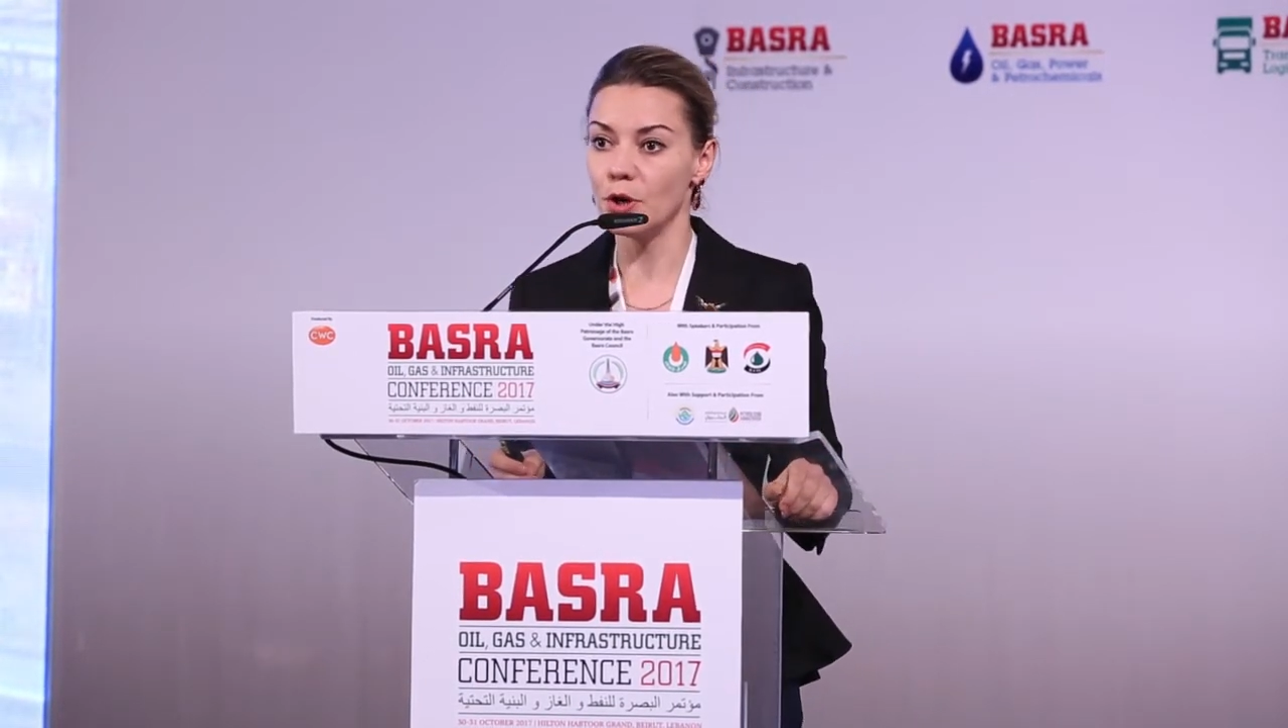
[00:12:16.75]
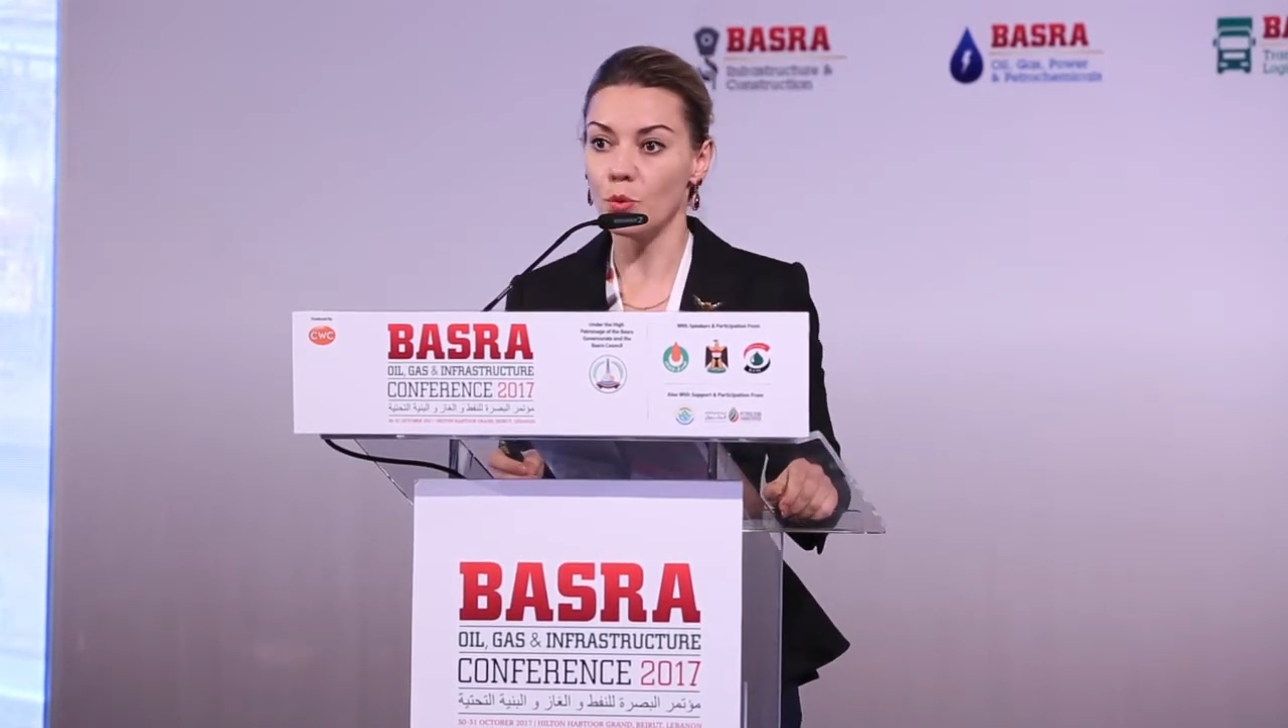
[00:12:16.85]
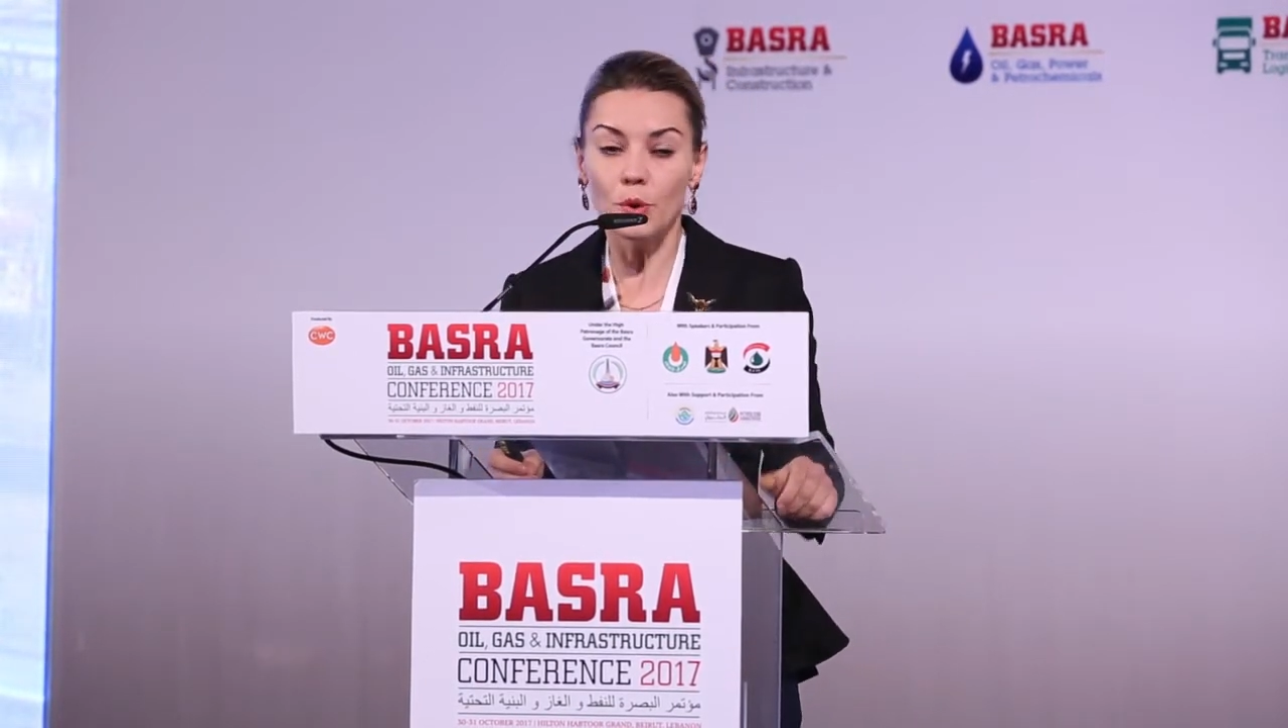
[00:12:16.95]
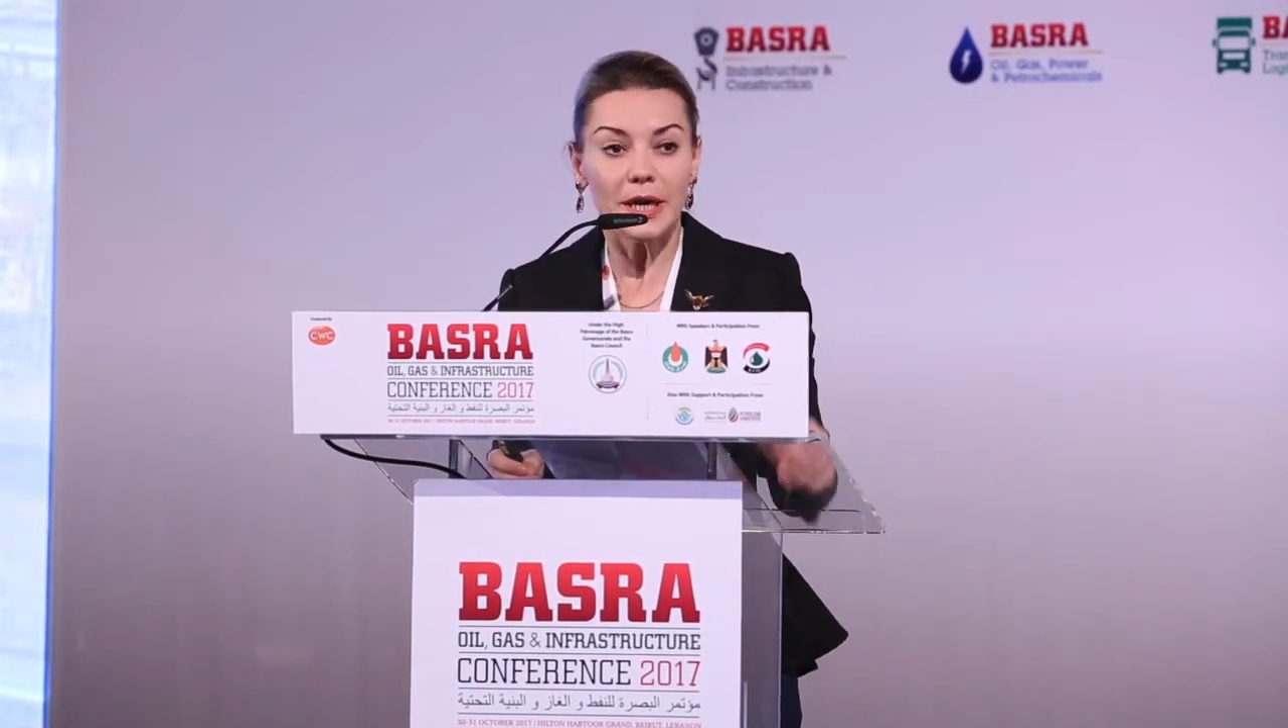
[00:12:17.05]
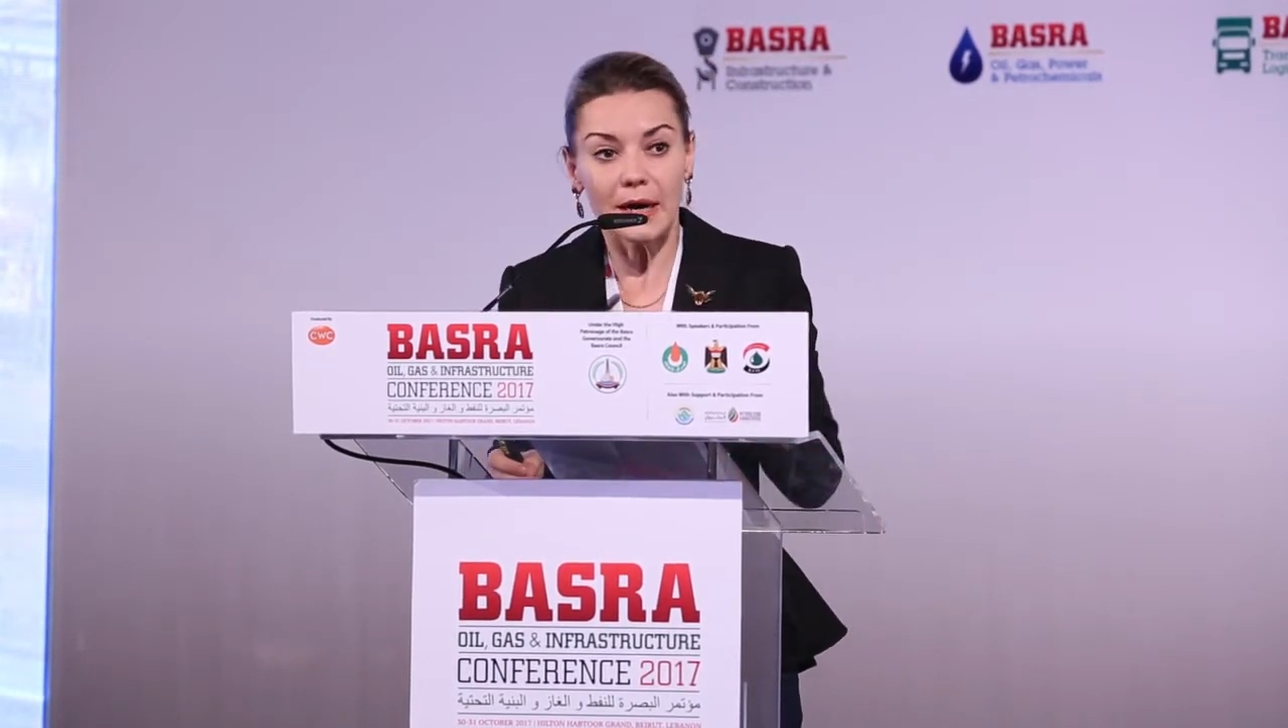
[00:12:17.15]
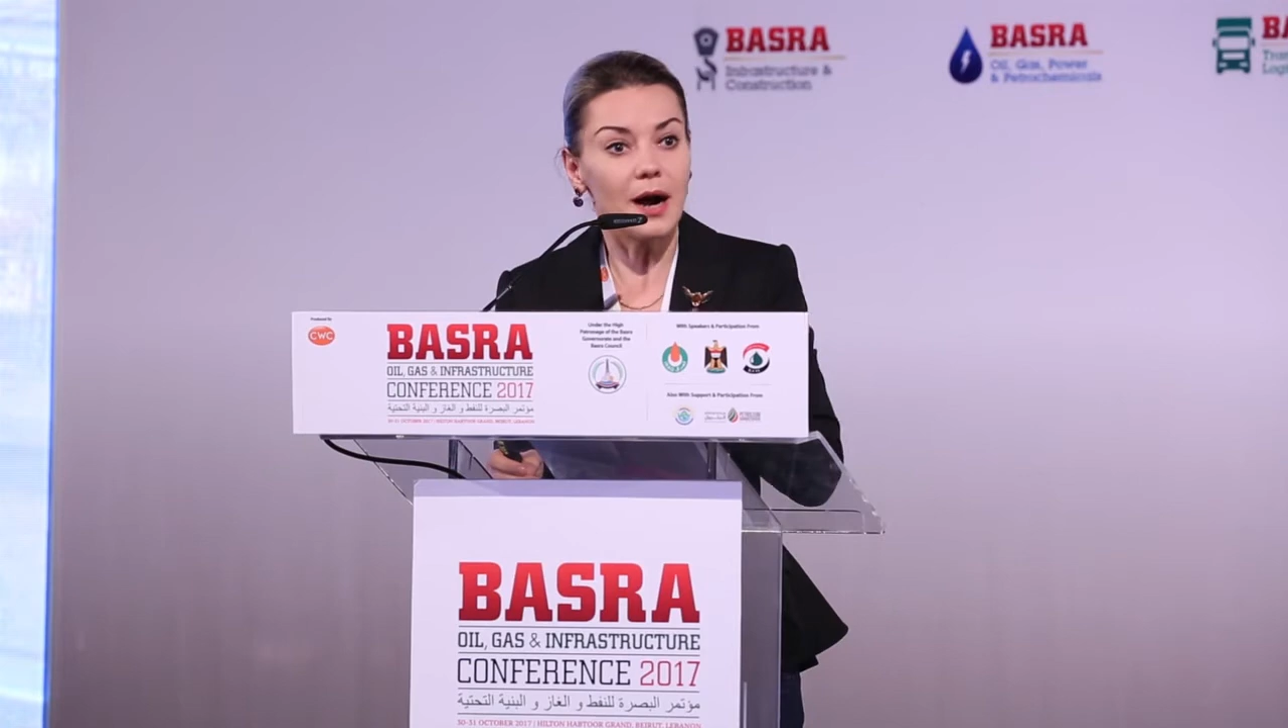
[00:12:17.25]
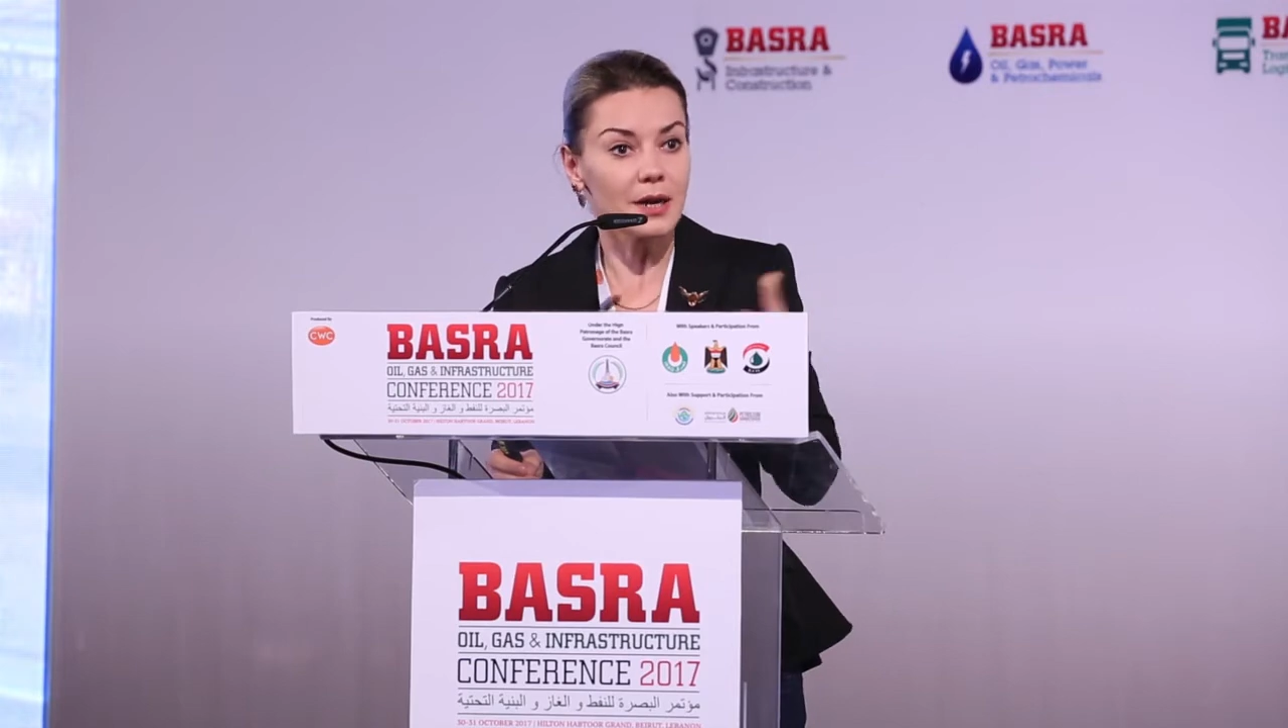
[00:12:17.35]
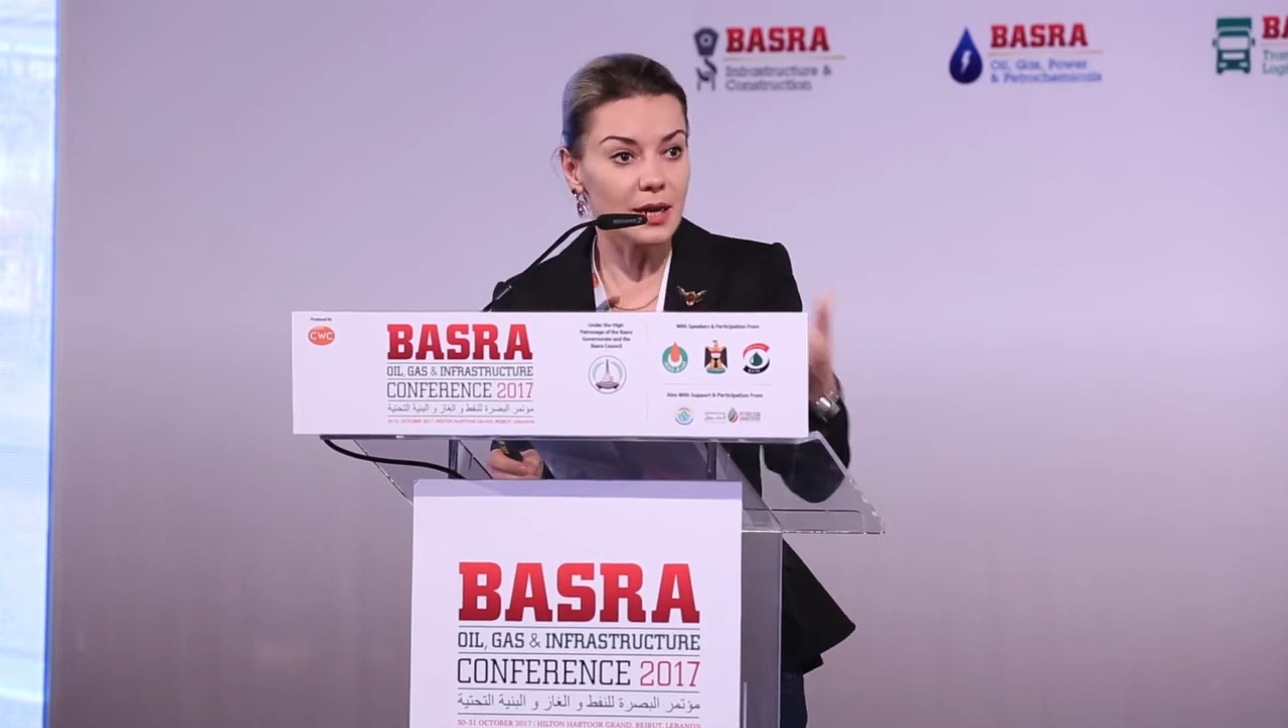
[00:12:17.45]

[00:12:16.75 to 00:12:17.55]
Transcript: we are